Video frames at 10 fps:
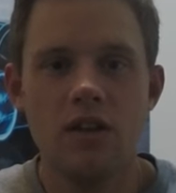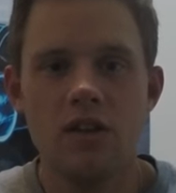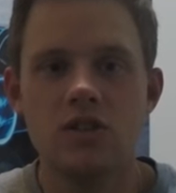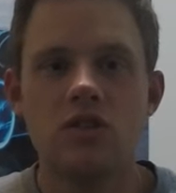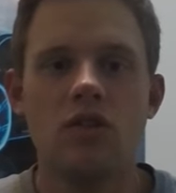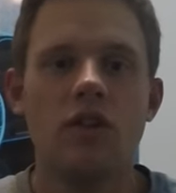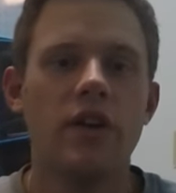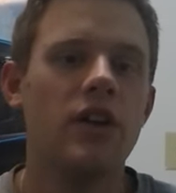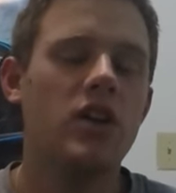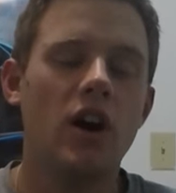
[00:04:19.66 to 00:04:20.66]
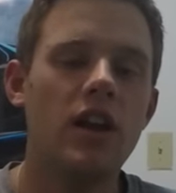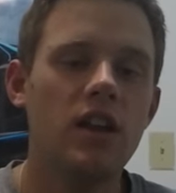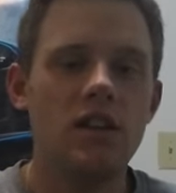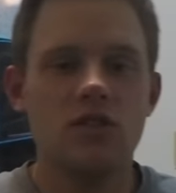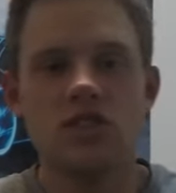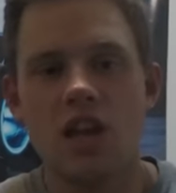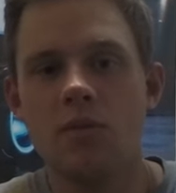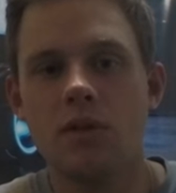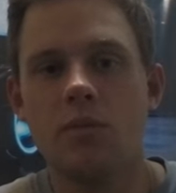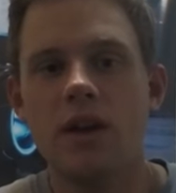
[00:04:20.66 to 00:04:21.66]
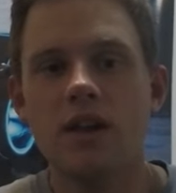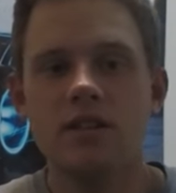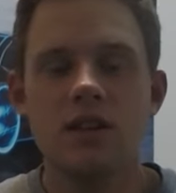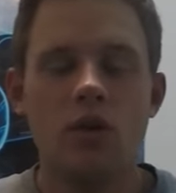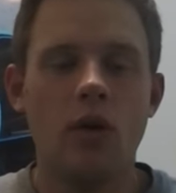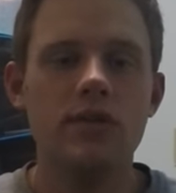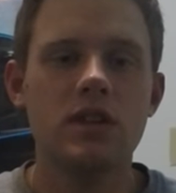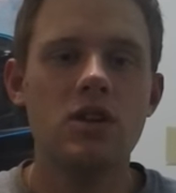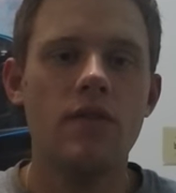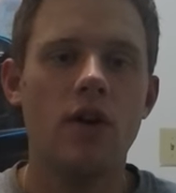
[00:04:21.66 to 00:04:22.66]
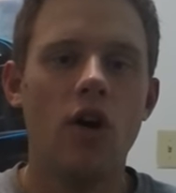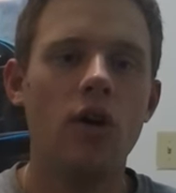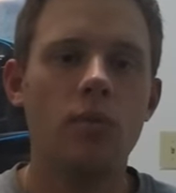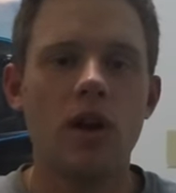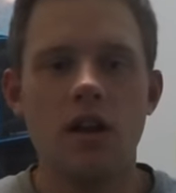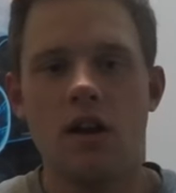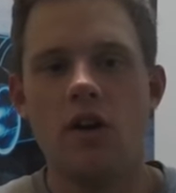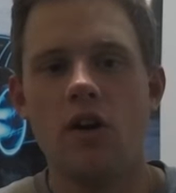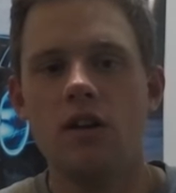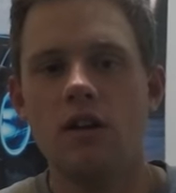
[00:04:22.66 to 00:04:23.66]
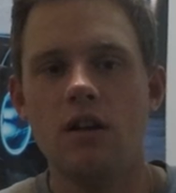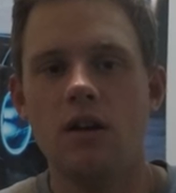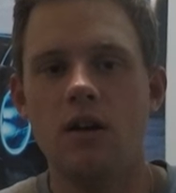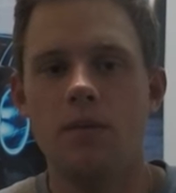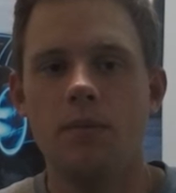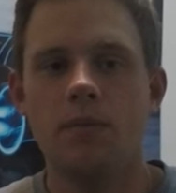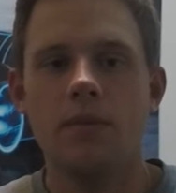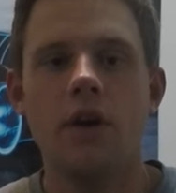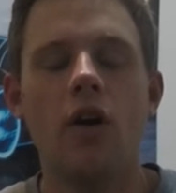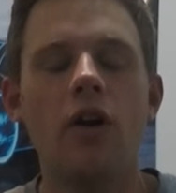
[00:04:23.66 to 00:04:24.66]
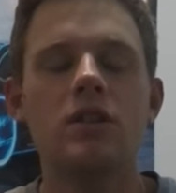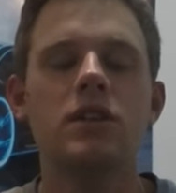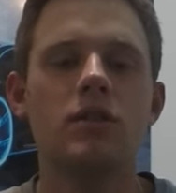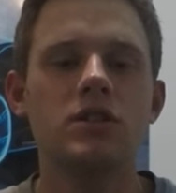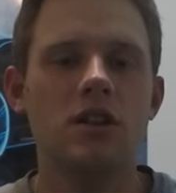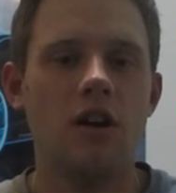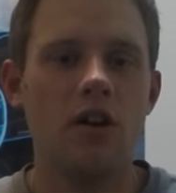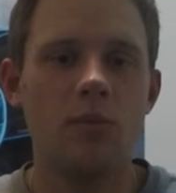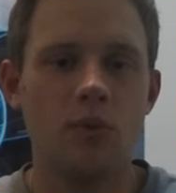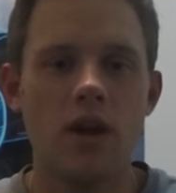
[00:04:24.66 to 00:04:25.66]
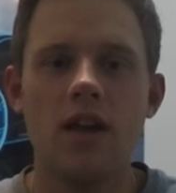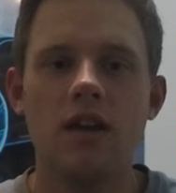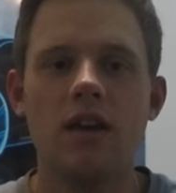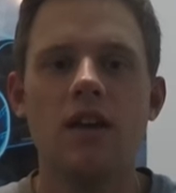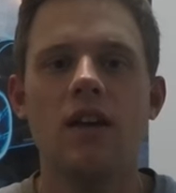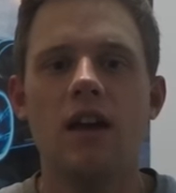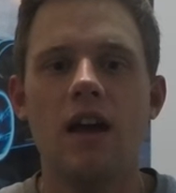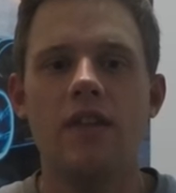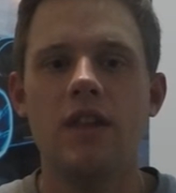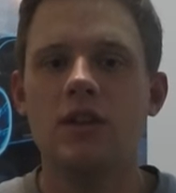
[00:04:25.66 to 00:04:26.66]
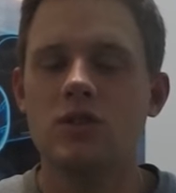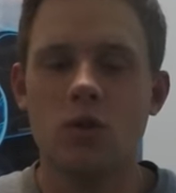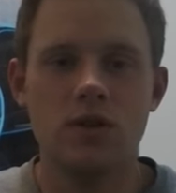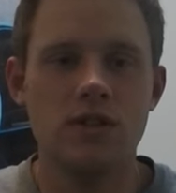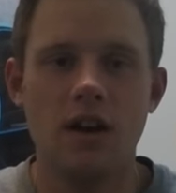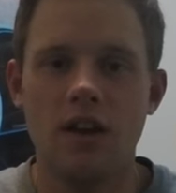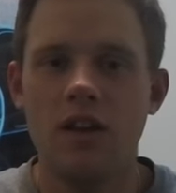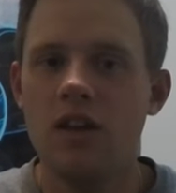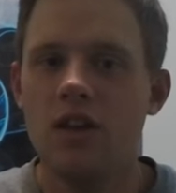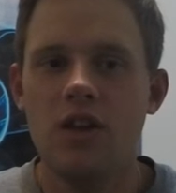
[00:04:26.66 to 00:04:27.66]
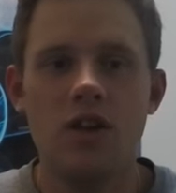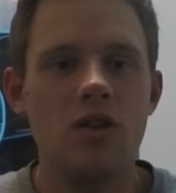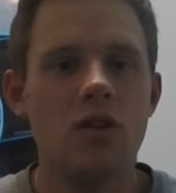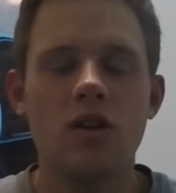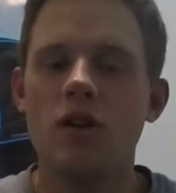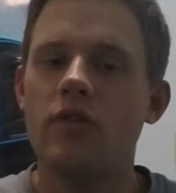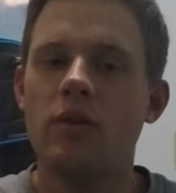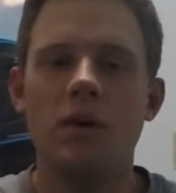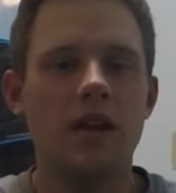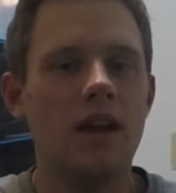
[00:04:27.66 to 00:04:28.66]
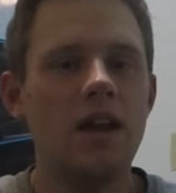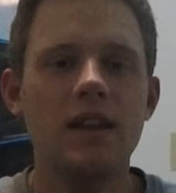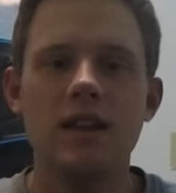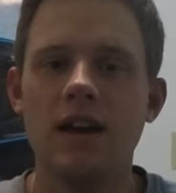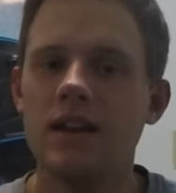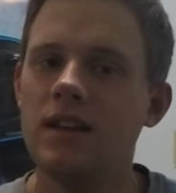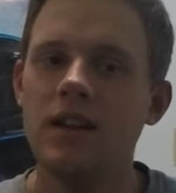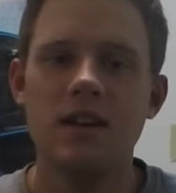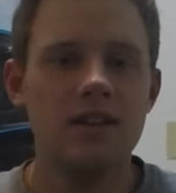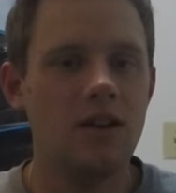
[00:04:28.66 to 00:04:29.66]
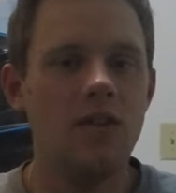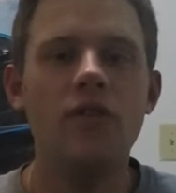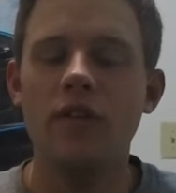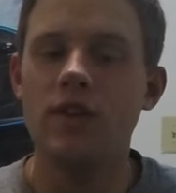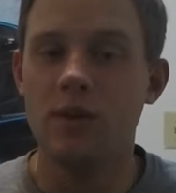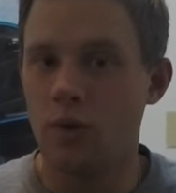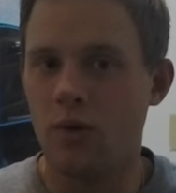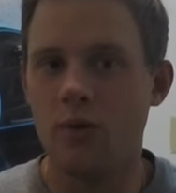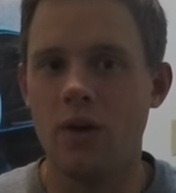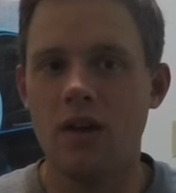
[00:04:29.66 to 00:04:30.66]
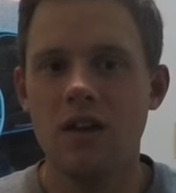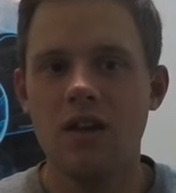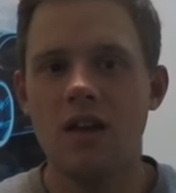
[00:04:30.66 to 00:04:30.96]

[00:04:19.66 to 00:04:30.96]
Because you'll gun in, you'll slam on the brakes. All of a sudden you have a hard brake and a hard acceleration and a hard brake, and then your score is done. You can go from a 99 to a 50 real quick.